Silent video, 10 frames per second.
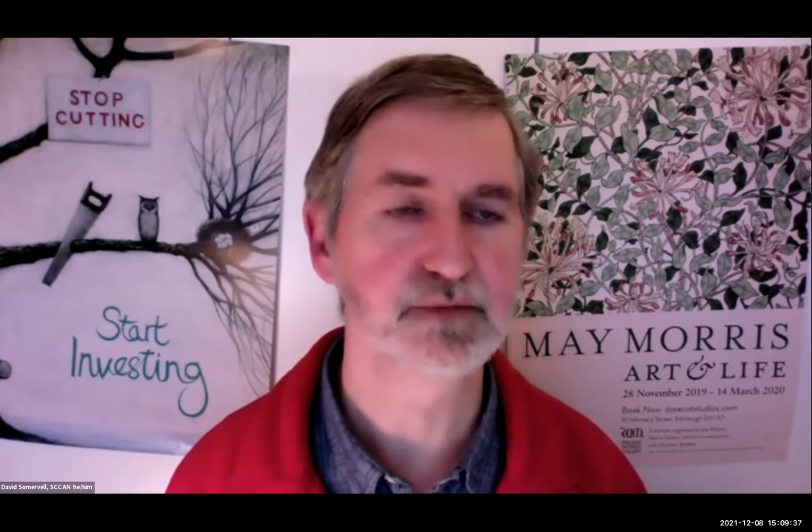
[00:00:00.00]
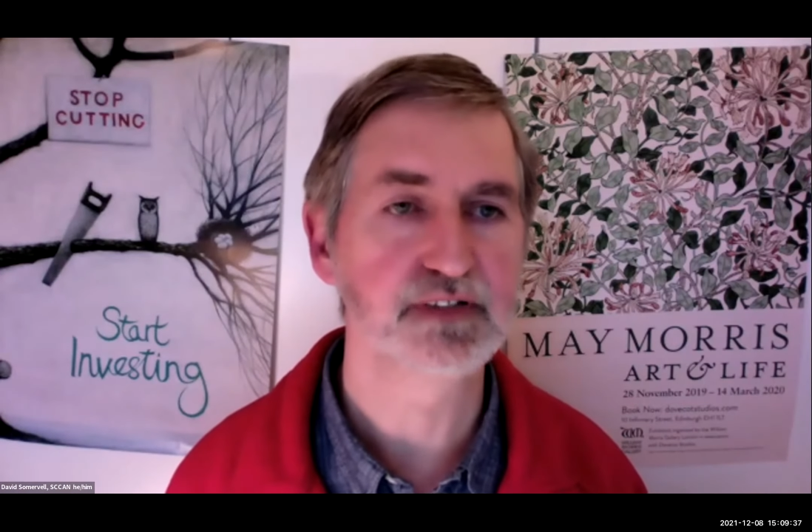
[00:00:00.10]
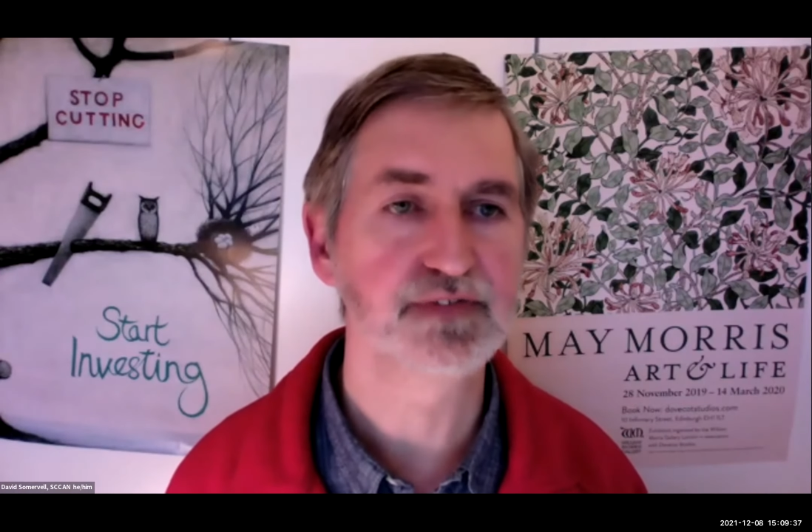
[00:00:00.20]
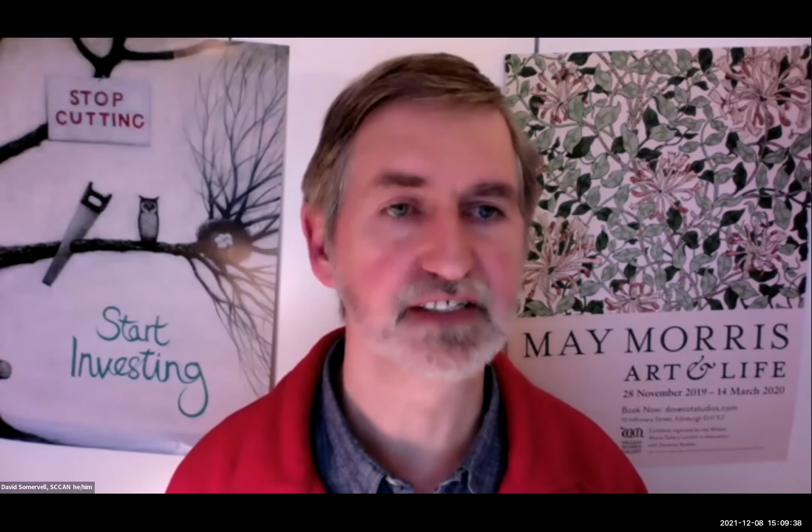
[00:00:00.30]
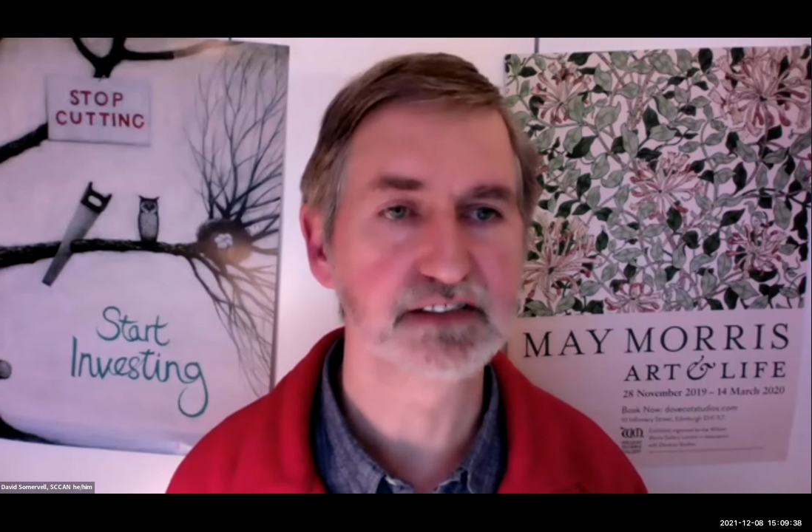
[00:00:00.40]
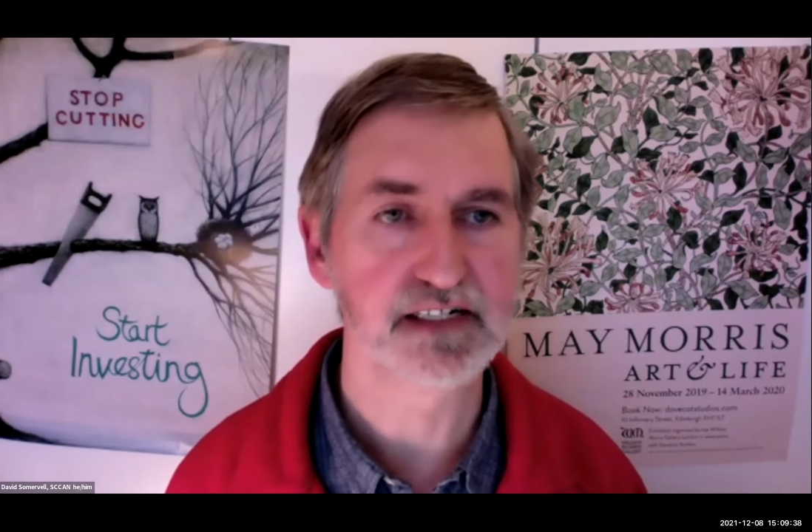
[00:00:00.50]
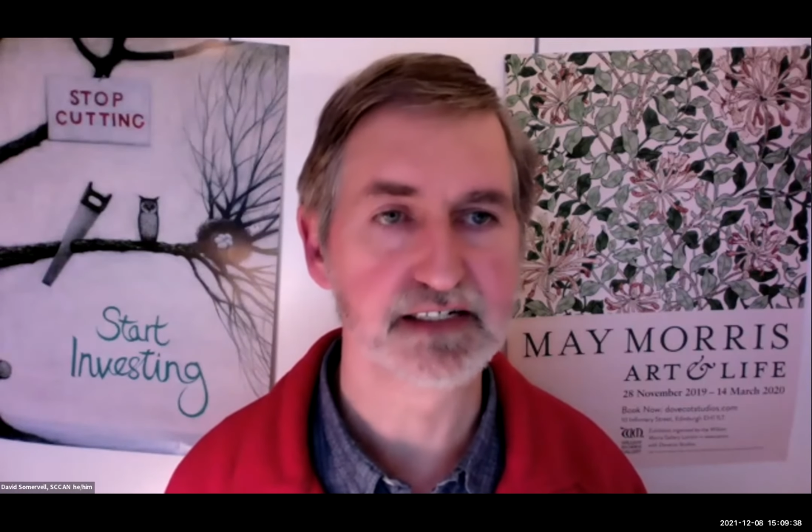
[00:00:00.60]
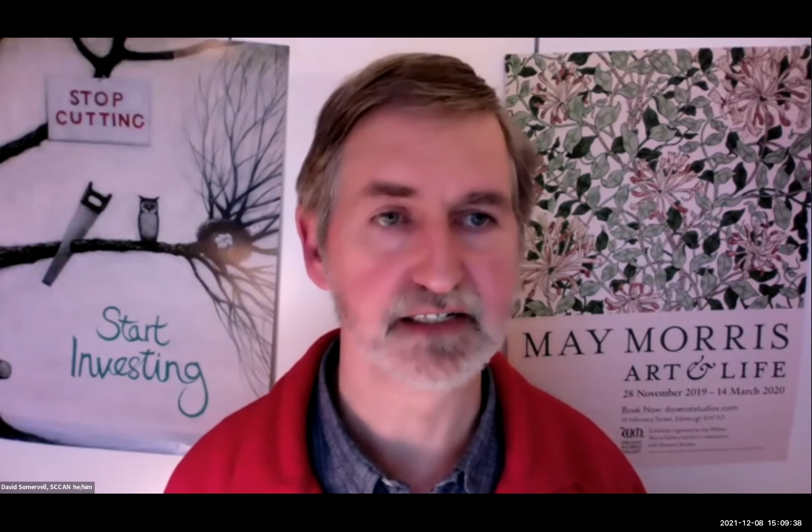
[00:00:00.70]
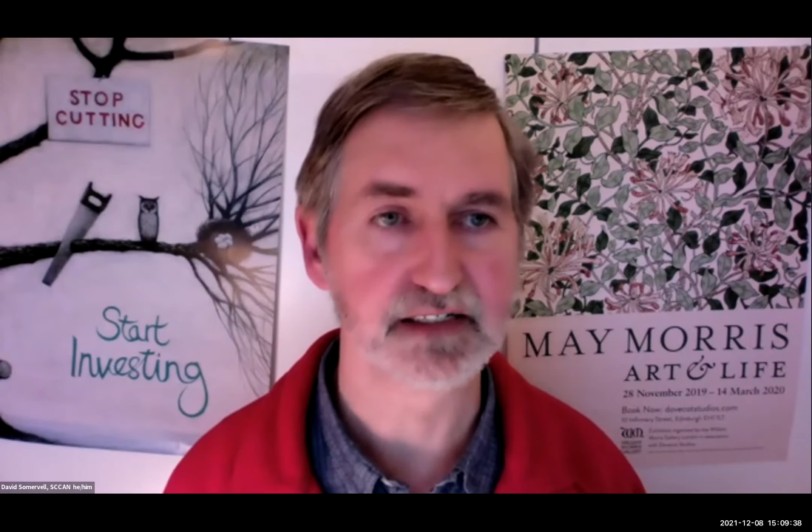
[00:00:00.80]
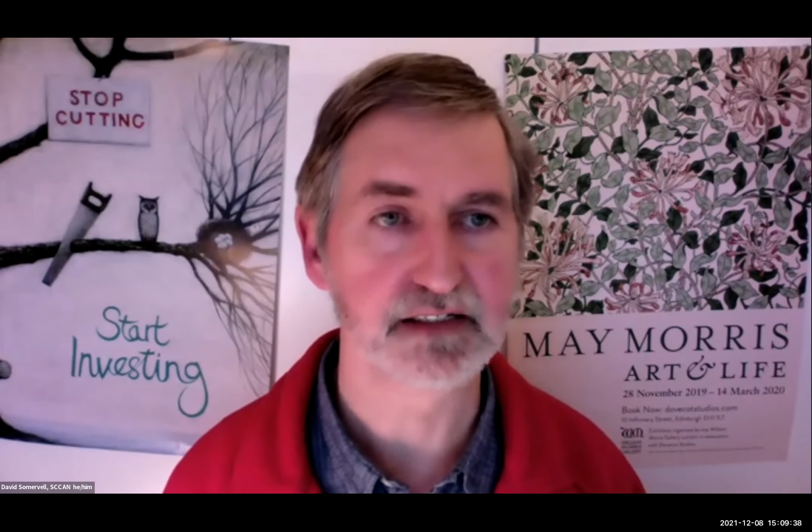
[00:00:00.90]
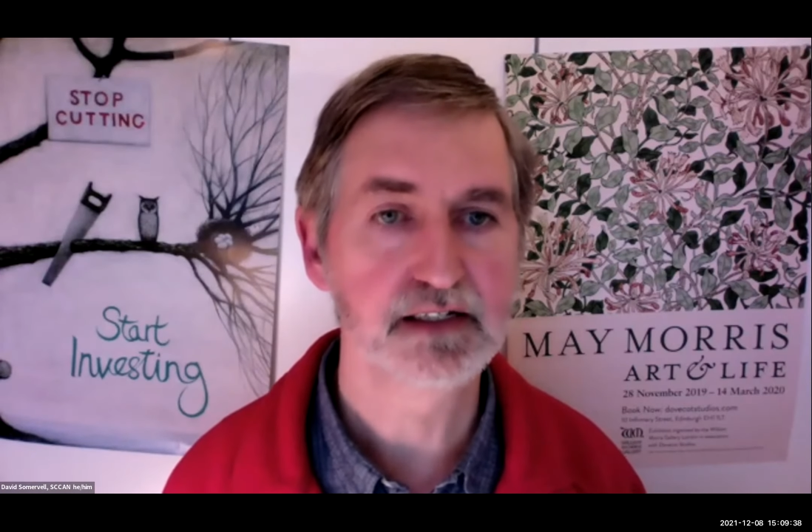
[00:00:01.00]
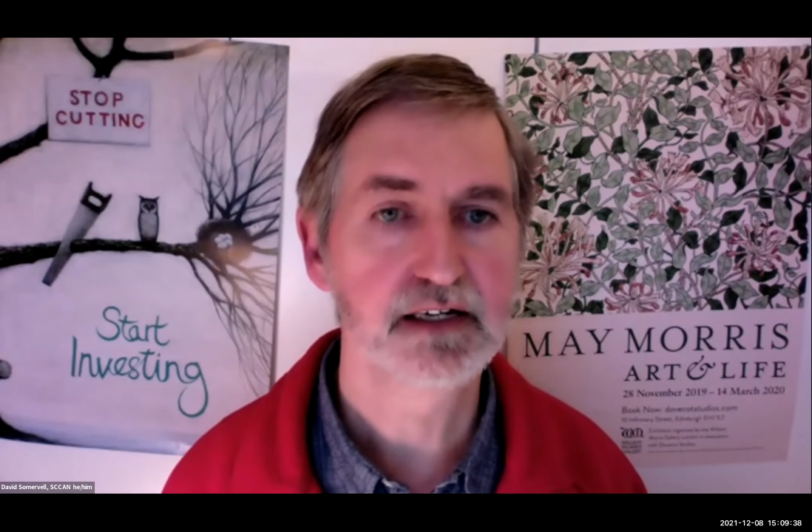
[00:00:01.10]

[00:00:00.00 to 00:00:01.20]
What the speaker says: with fundraising,